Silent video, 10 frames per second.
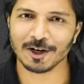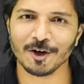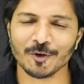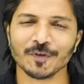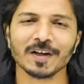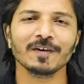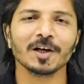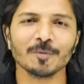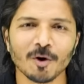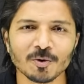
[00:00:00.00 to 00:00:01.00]
hello everyone,
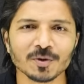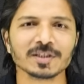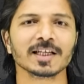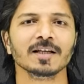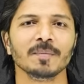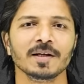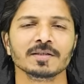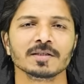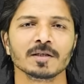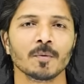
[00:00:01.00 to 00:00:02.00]
I welcome you all to this channel,
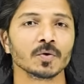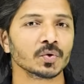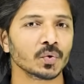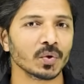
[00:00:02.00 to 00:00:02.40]
My Research Support.